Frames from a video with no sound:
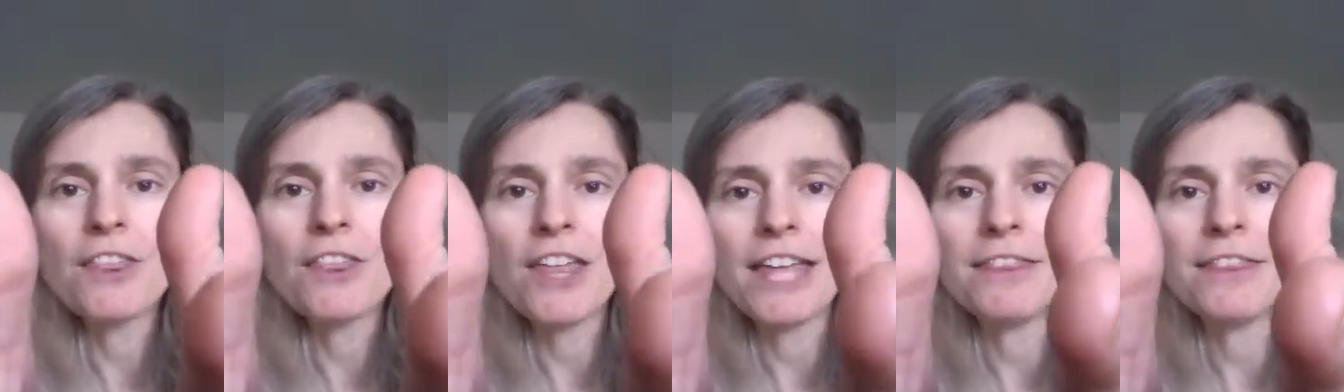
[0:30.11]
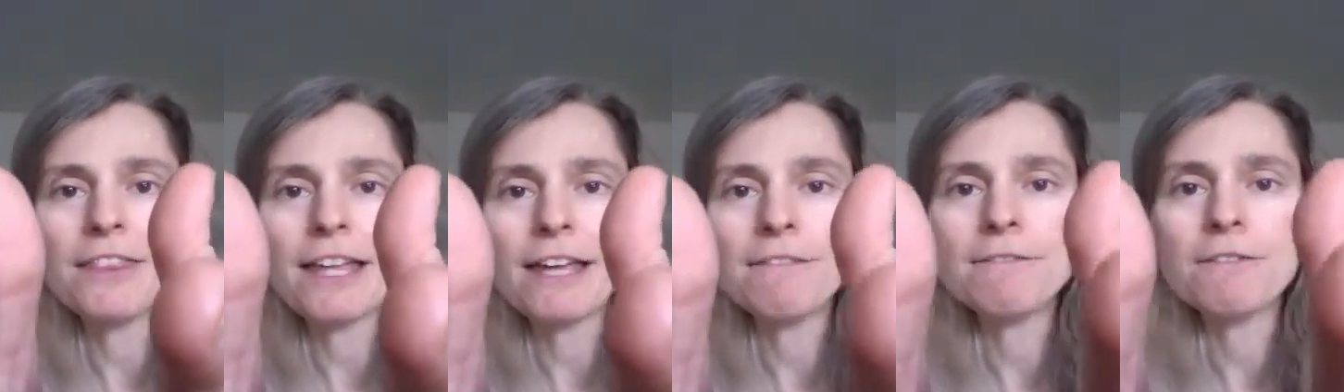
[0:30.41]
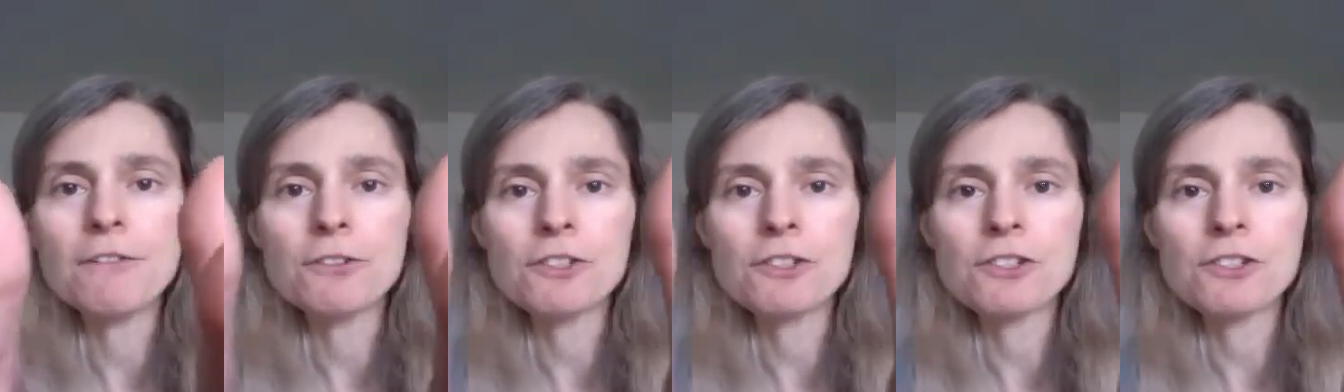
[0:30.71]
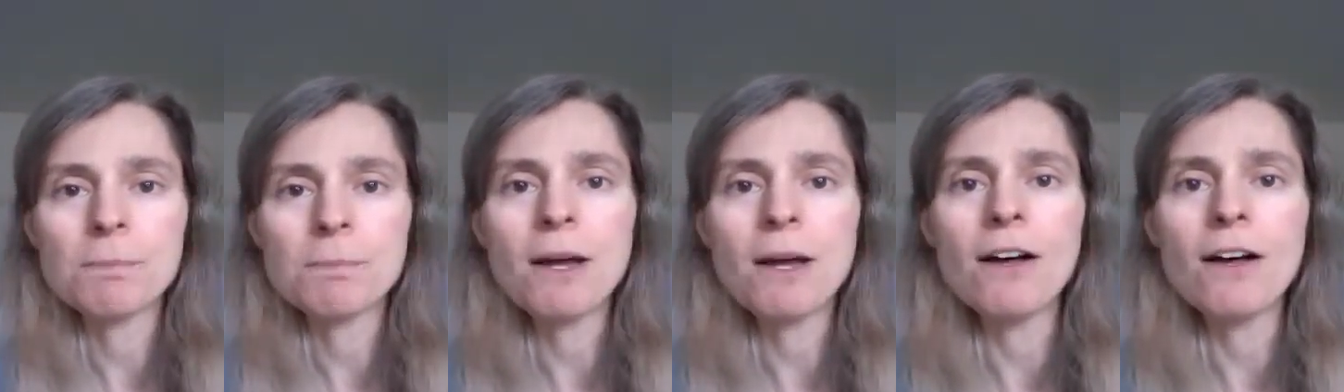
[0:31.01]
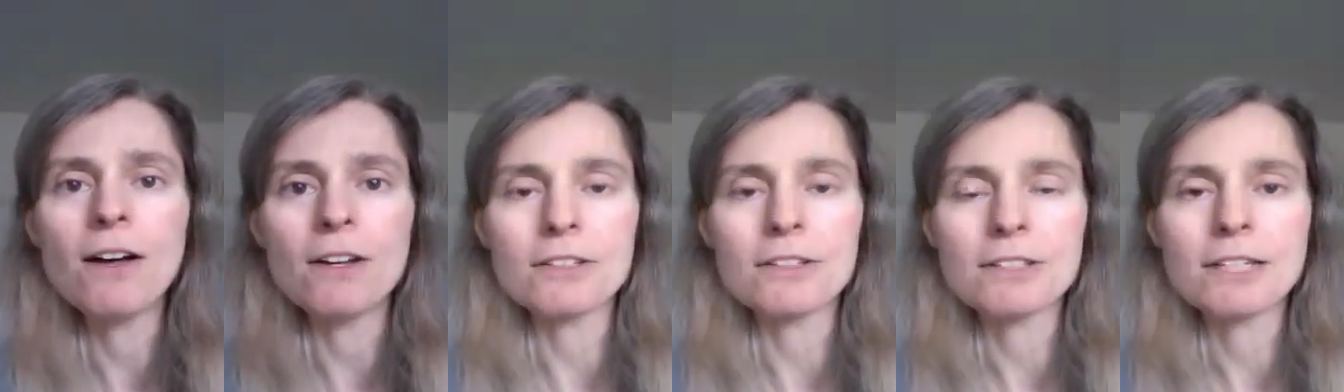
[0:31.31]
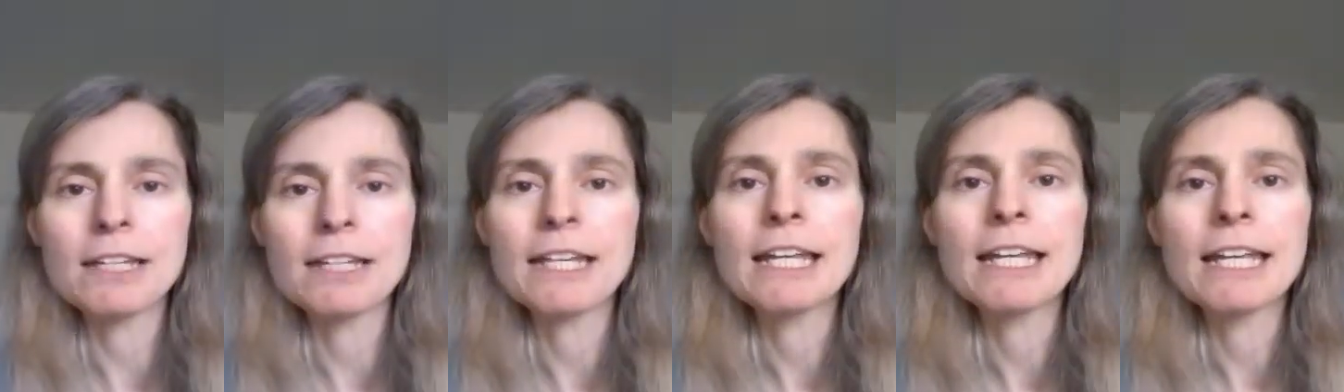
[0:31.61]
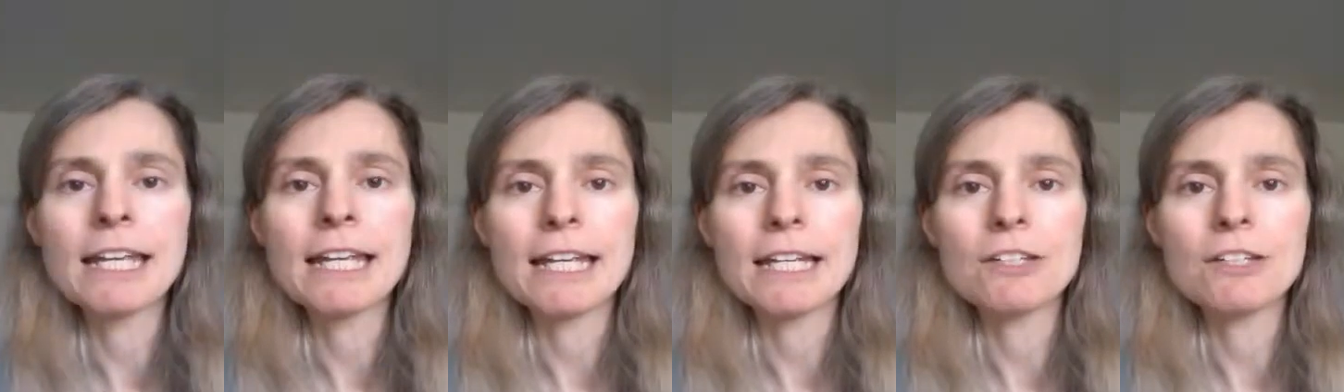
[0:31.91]
Then they're forced apart
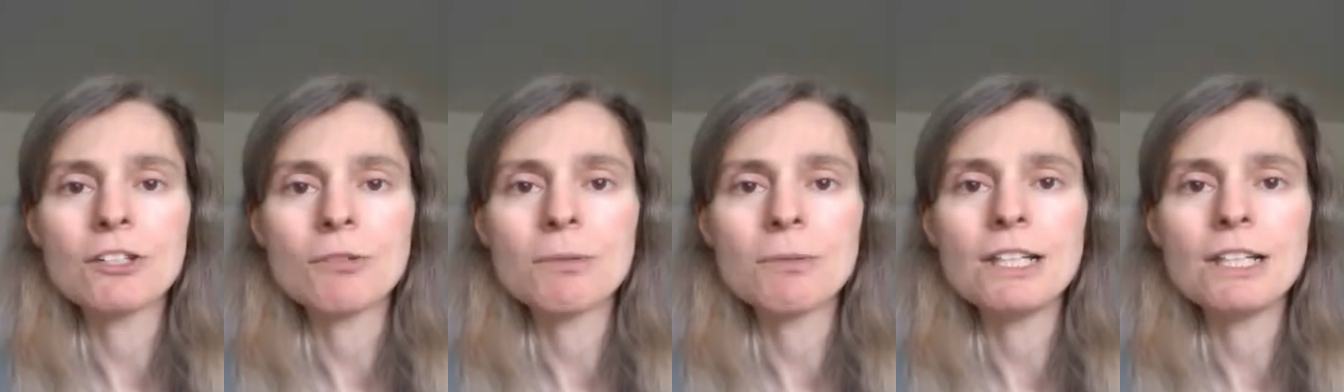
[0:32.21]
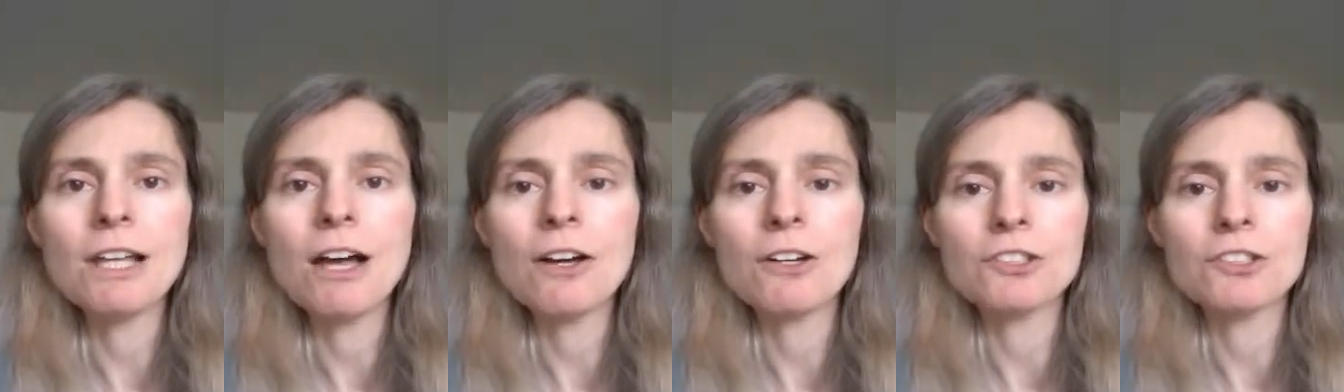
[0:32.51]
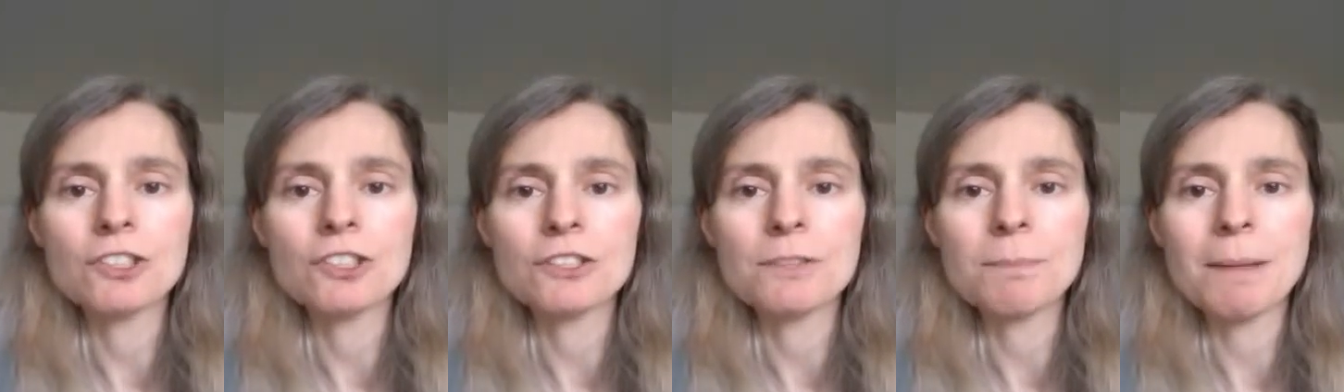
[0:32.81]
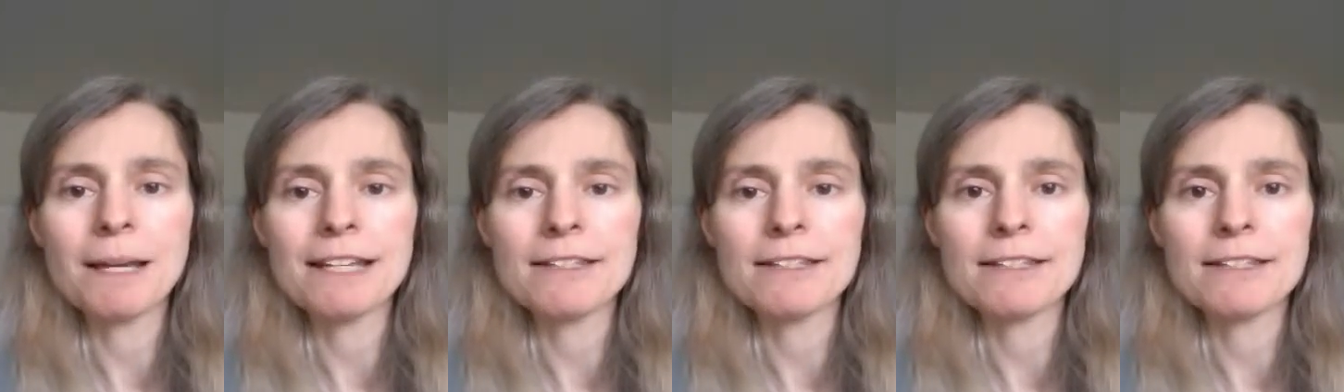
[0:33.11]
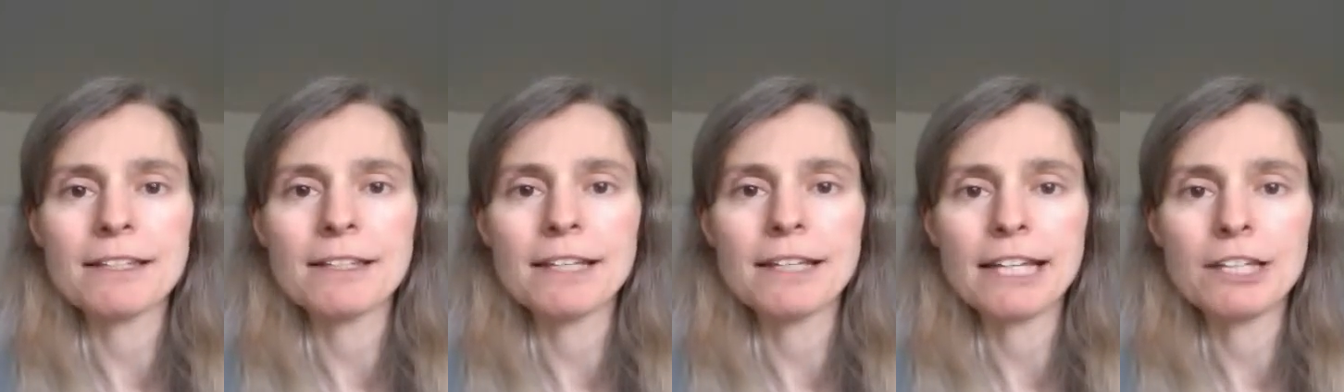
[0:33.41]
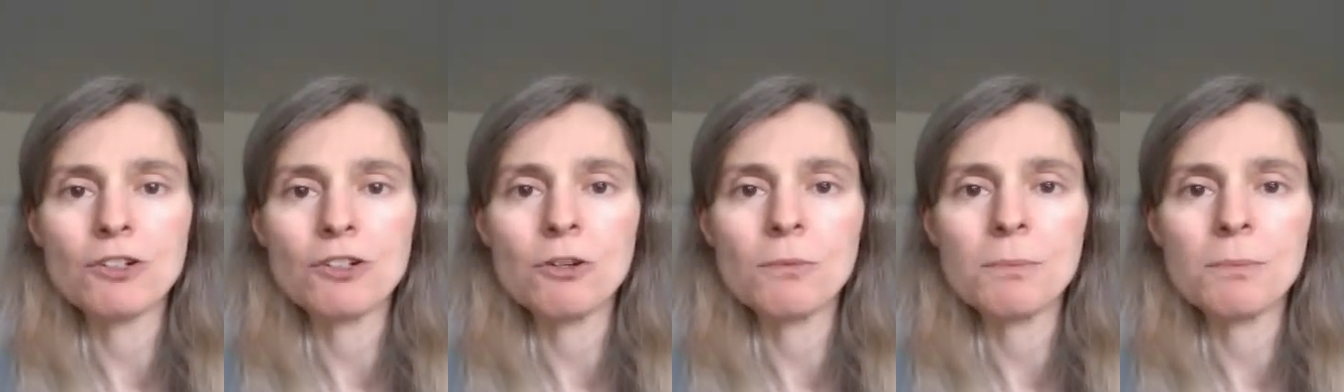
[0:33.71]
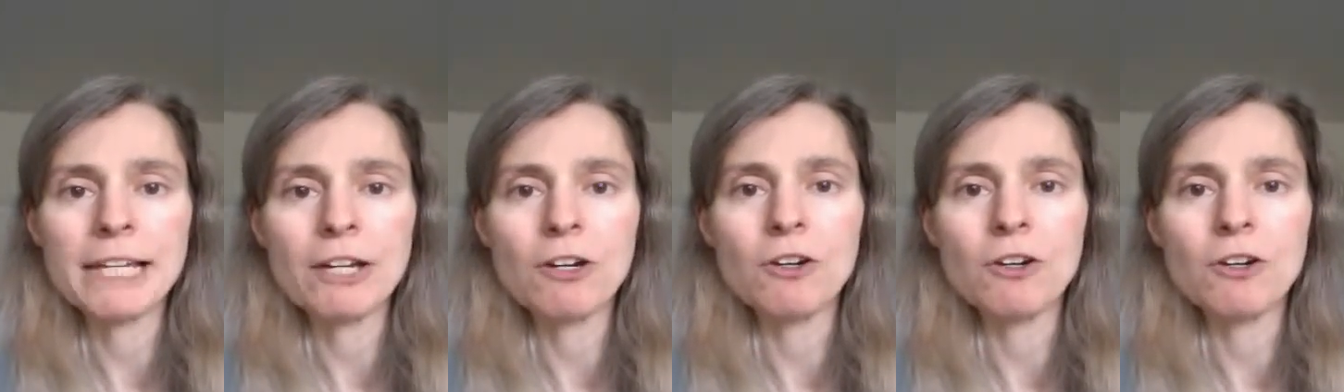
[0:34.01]
into a larger space than they'd normally